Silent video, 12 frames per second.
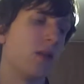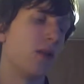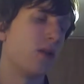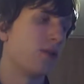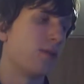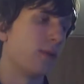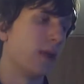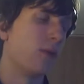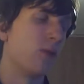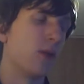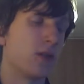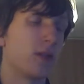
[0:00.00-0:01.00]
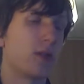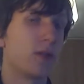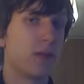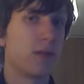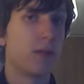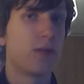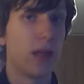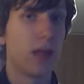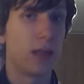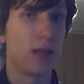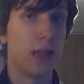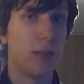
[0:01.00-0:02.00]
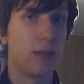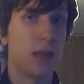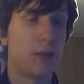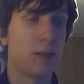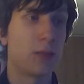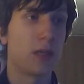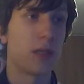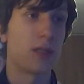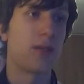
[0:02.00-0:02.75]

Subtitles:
lots of people lost faith in the Lib Dems because